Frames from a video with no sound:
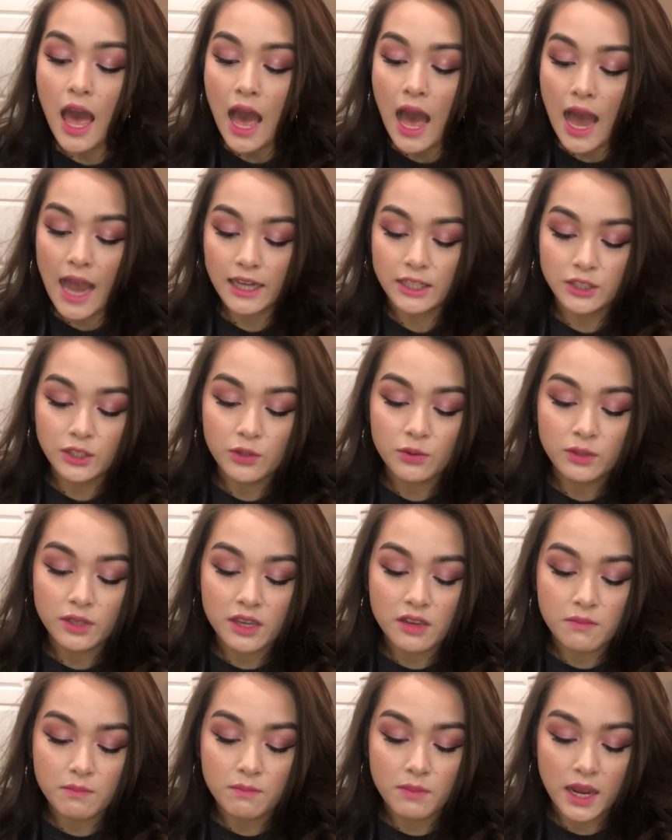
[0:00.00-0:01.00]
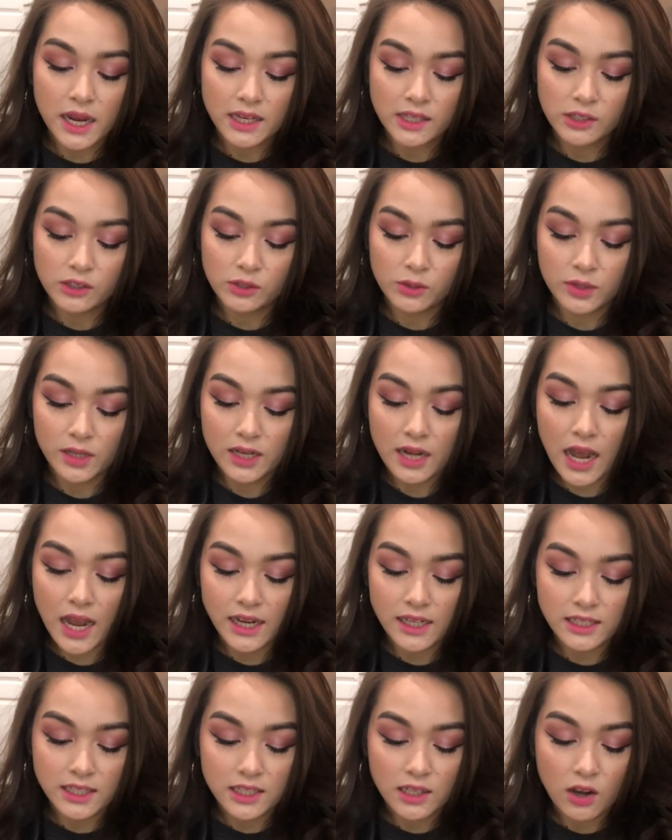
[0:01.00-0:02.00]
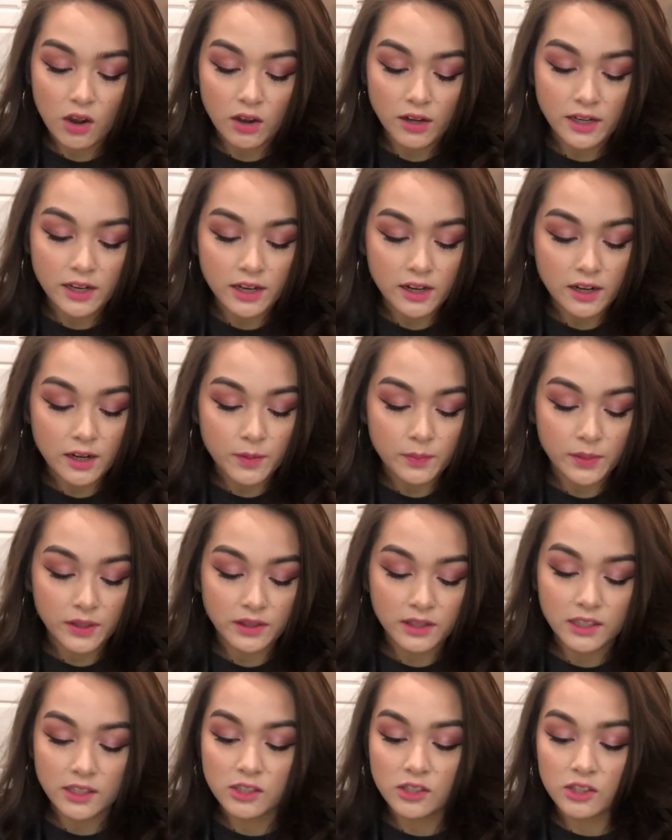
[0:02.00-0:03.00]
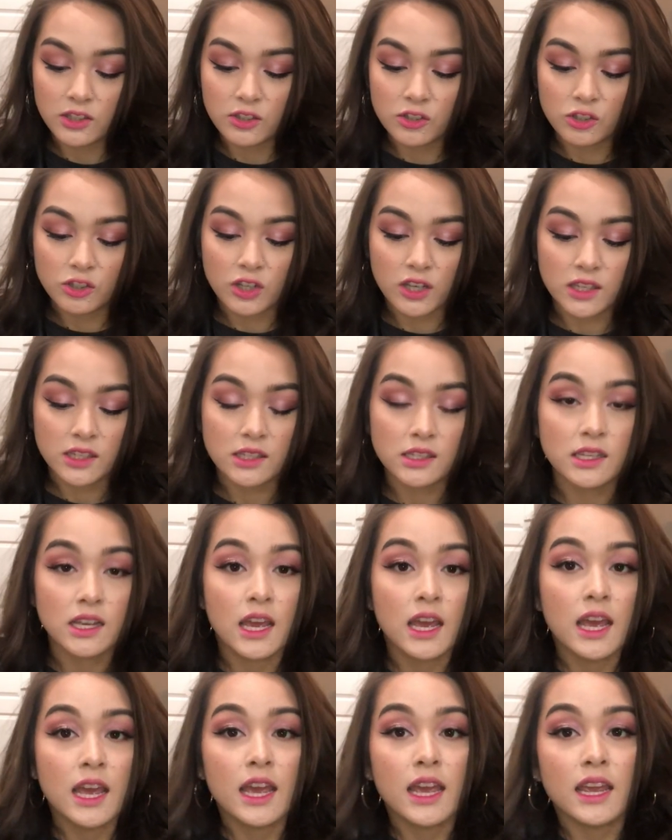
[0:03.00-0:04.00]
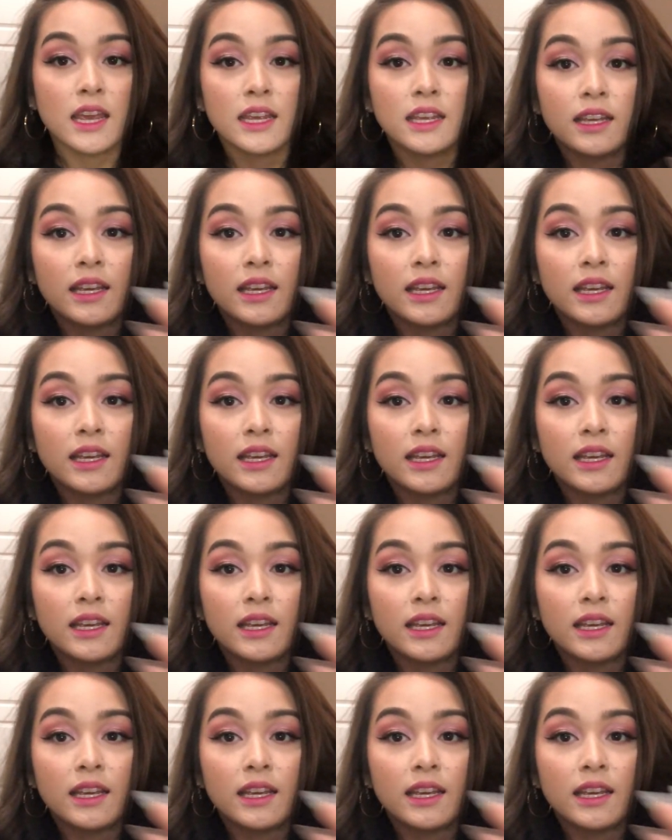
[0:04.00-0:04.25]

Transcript: I do keep my student ID on here, but this is just in